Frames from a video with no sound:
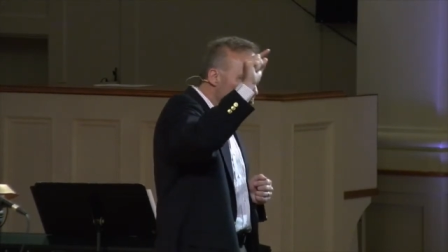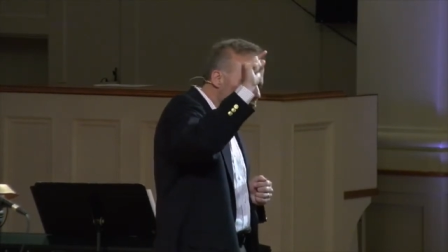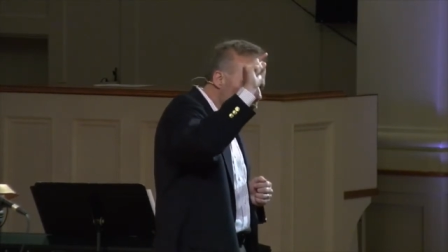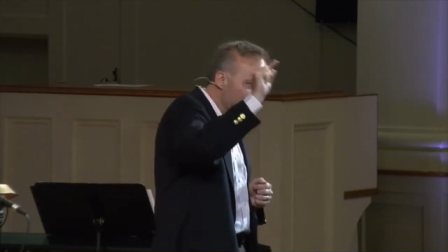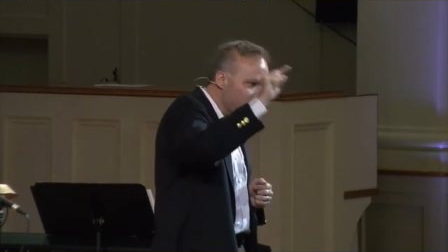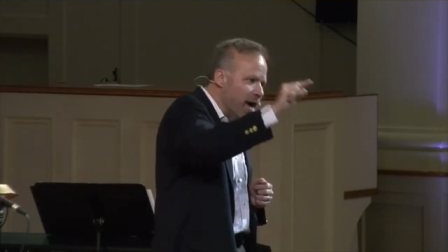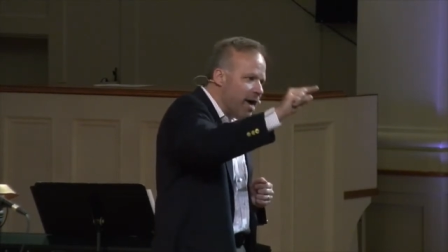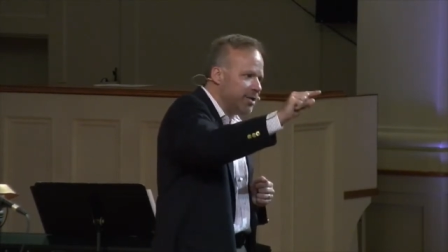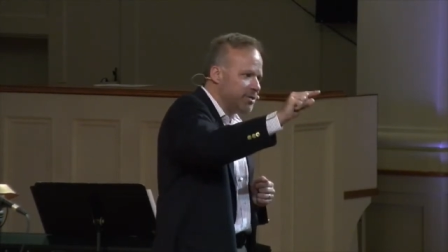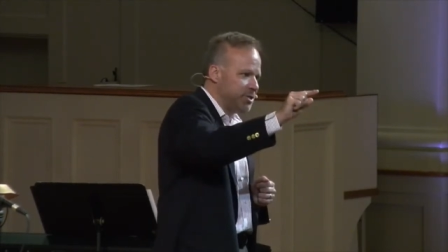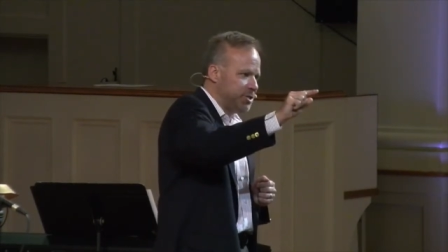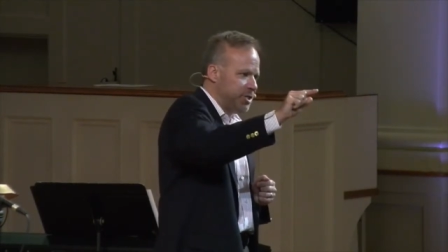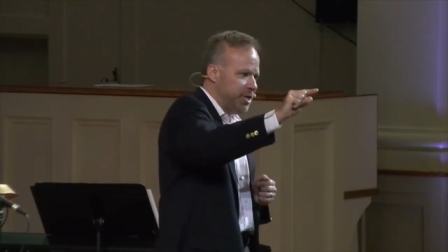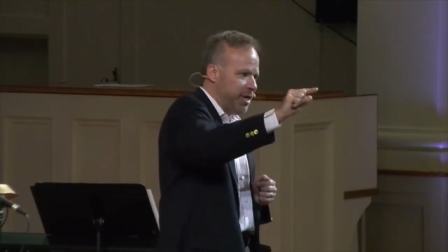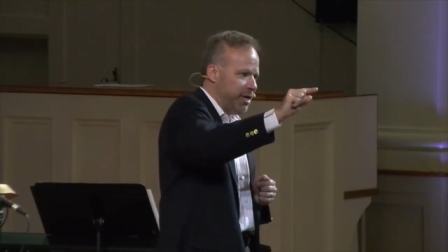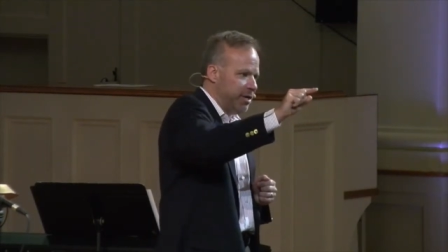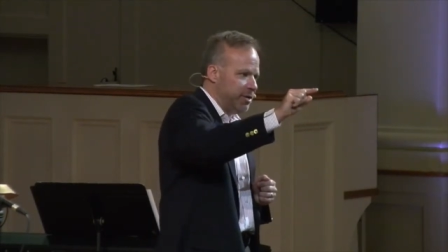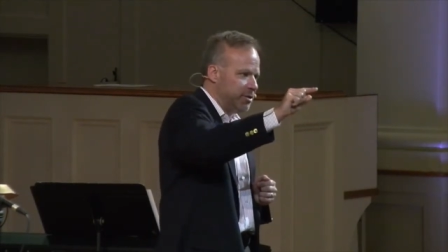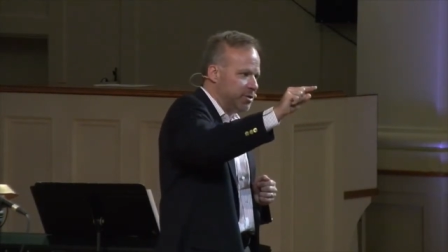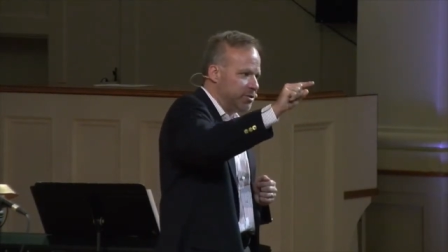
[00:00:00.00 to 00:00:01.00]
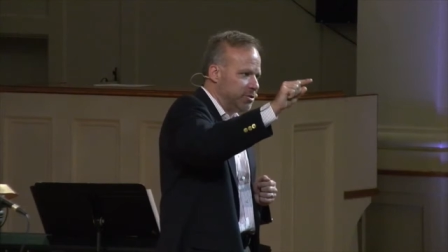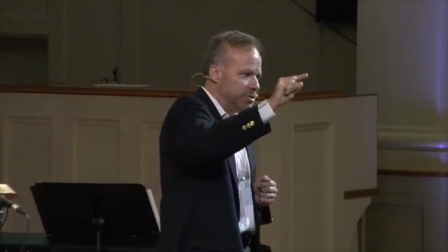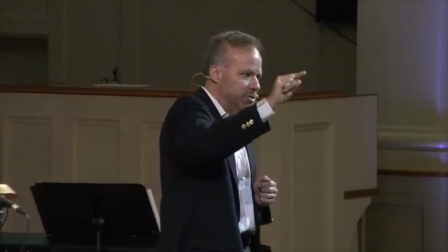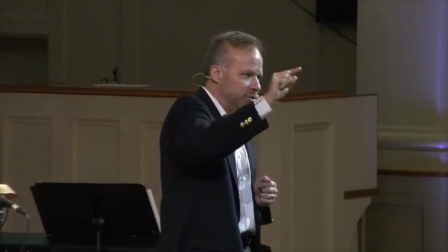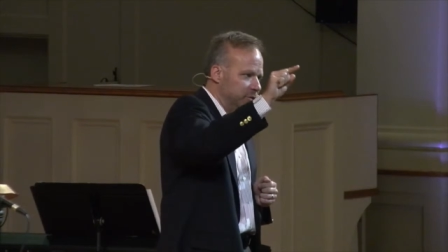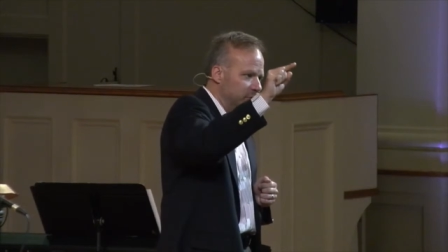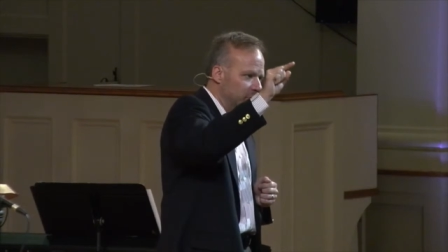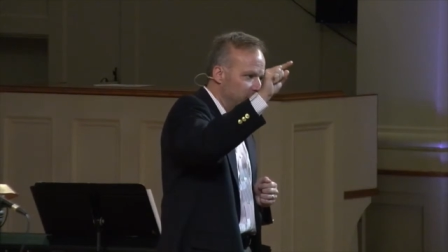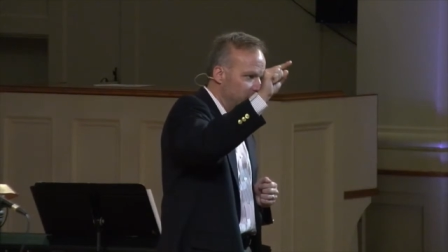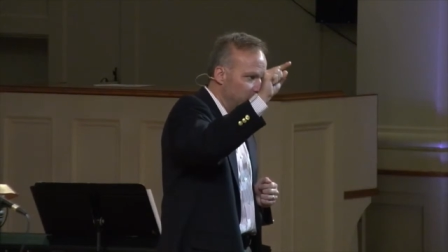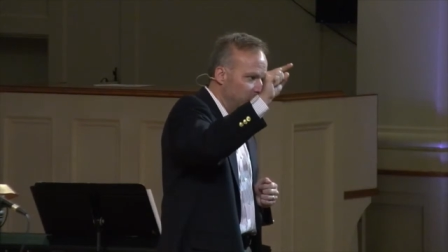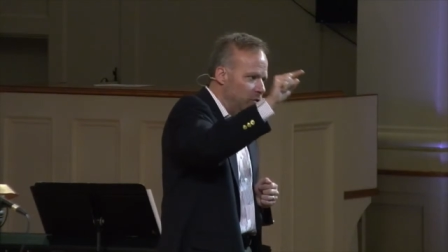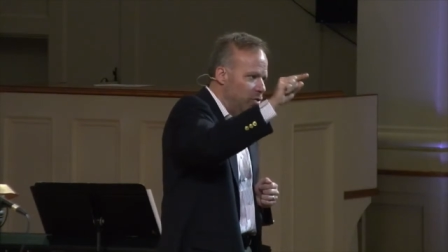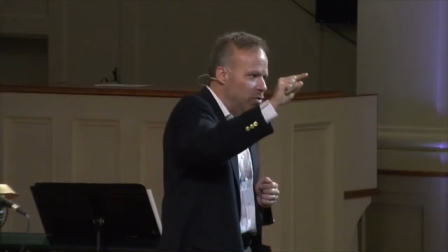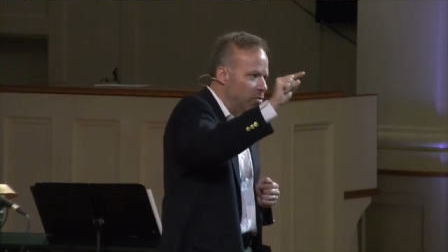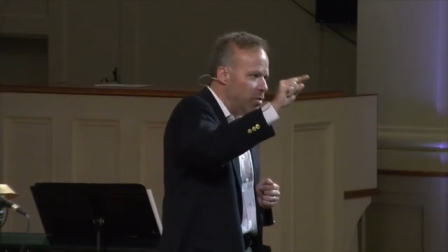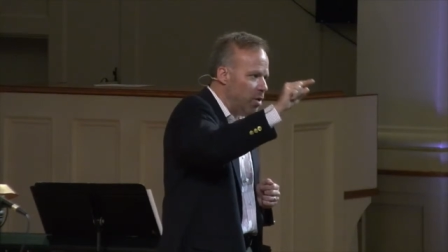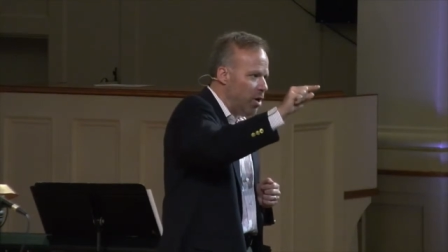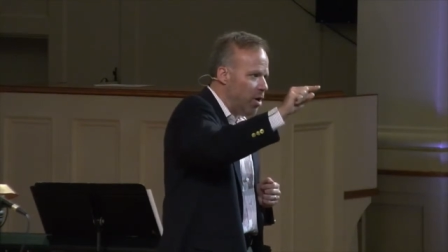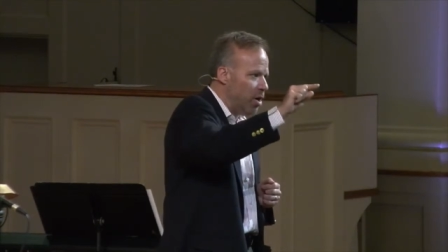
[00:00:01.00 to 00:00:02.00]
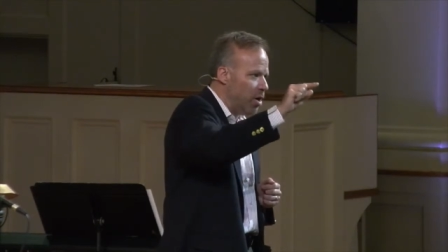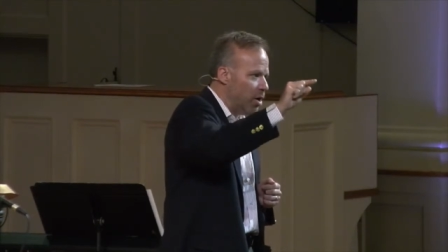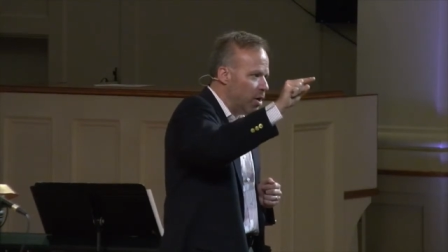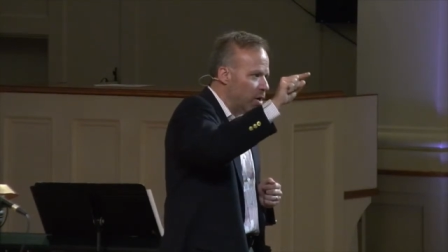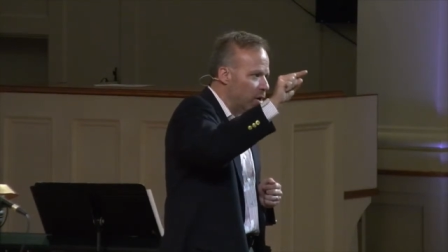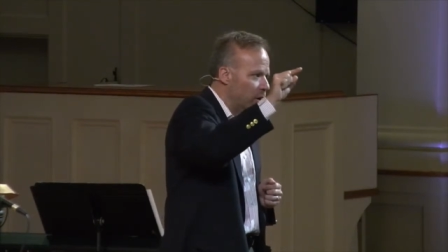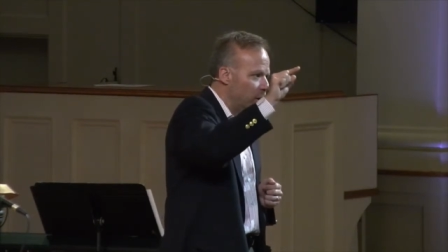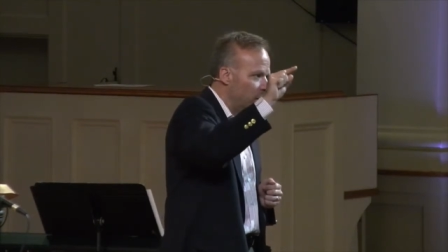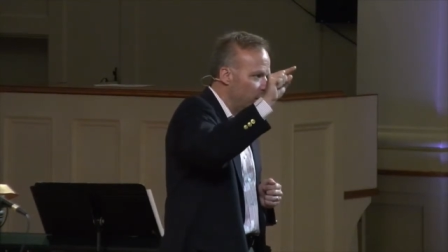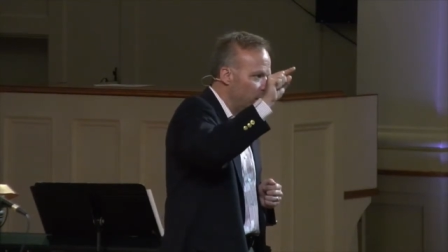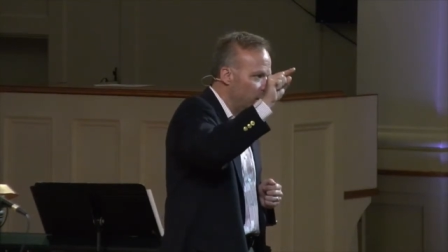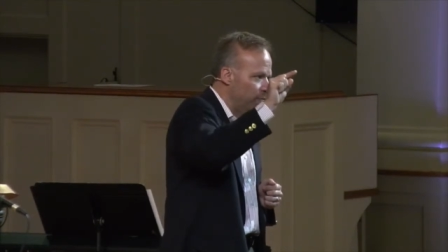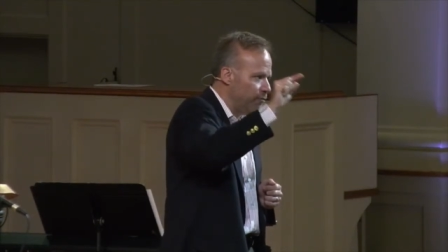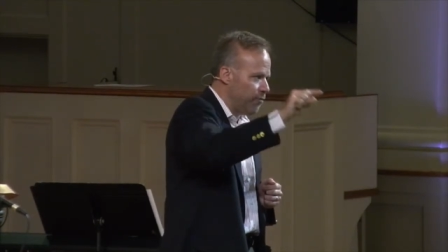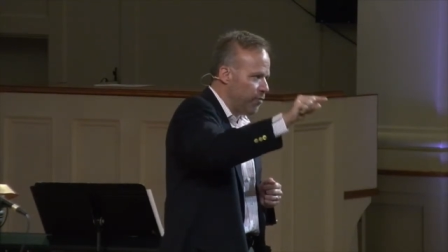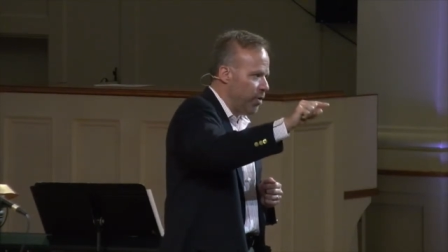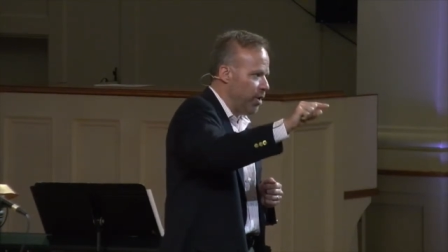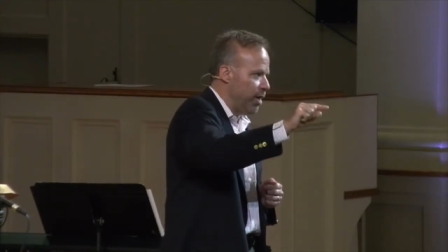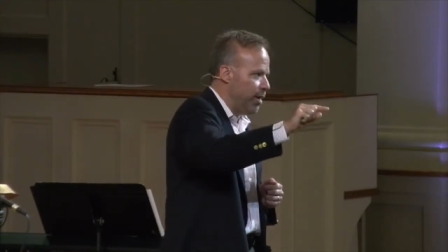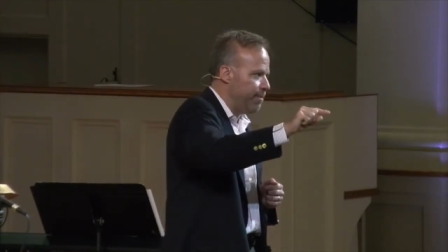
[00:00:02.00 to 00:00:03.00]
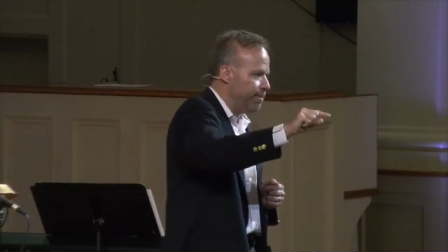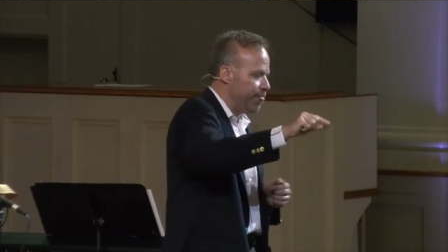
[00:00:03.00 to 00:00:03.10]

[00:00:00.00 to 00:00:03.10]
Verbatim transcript: God says, You are free.